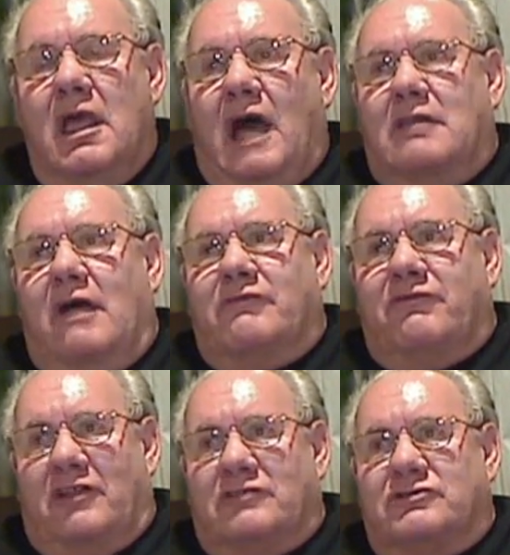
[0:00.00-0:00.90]
I love
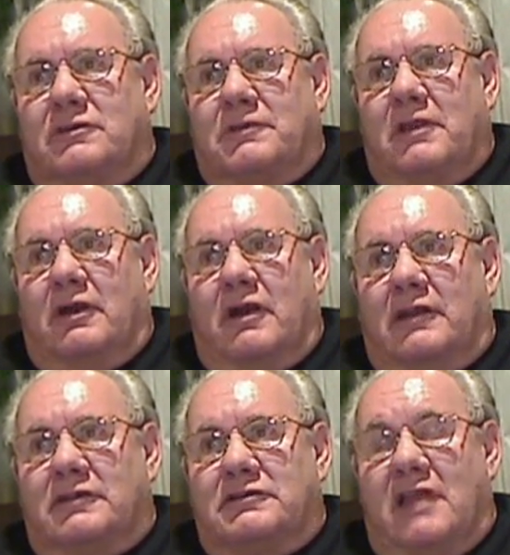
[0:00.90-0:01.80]
the Fellowship of
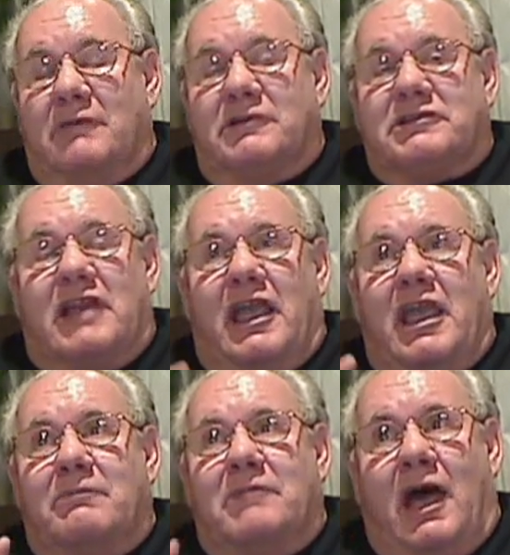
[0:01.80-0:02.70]
Narcotics Anonymous, and I
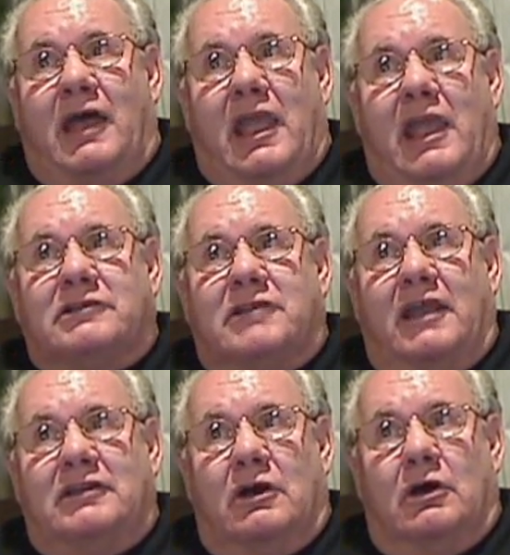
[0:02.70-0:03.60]
am not
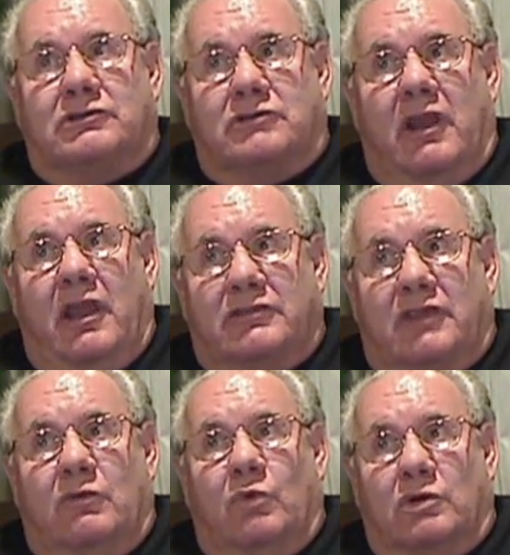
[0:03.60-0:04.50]
anti-NAWS or
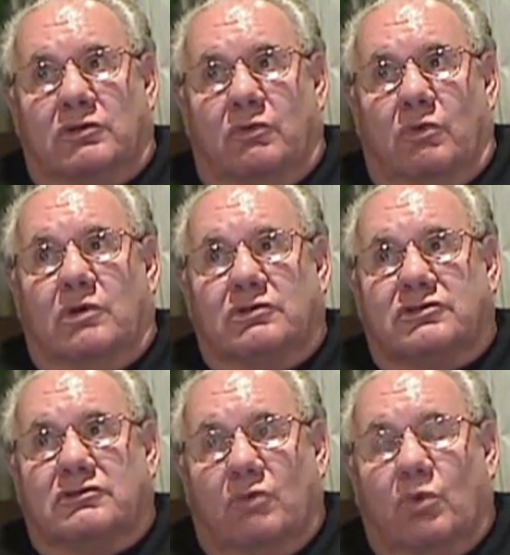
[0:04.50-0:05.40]

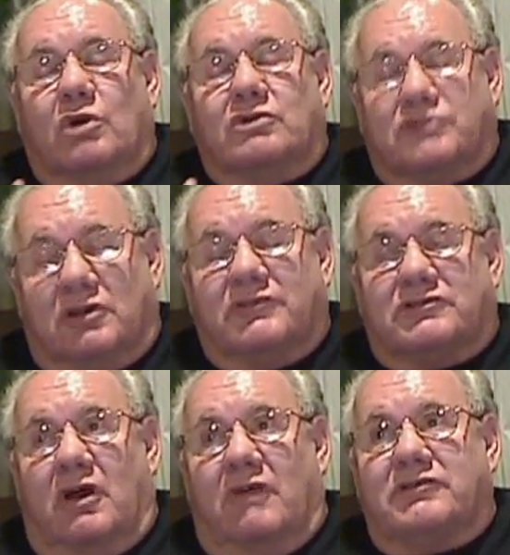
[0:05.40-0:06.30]
anti-World
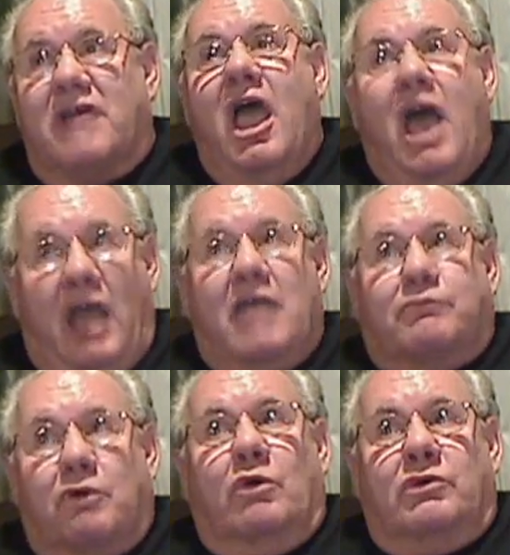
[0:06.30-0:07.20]
Service Office. I
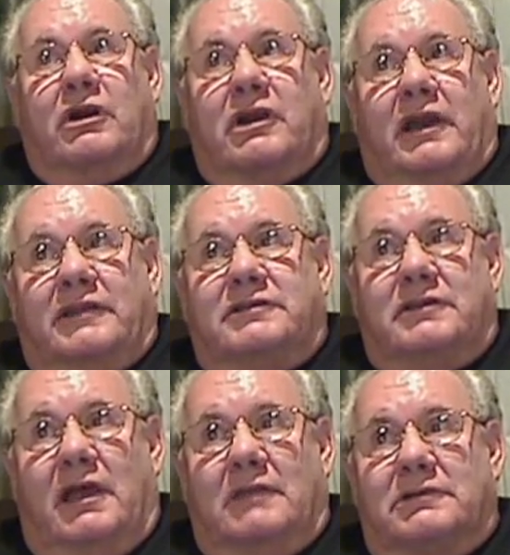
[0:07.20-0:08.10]
am pro-Narcotics
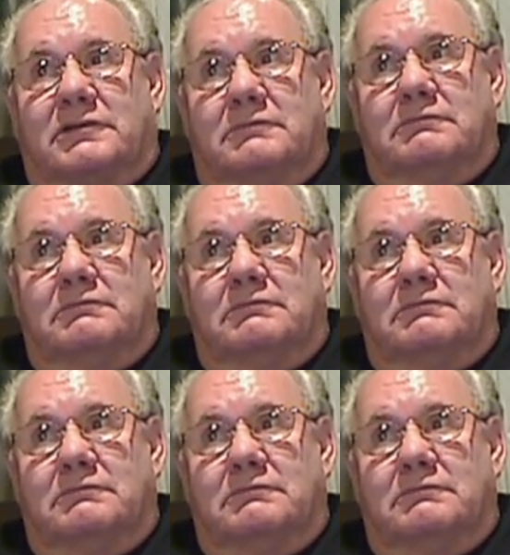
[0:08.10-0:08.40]
Anonymous.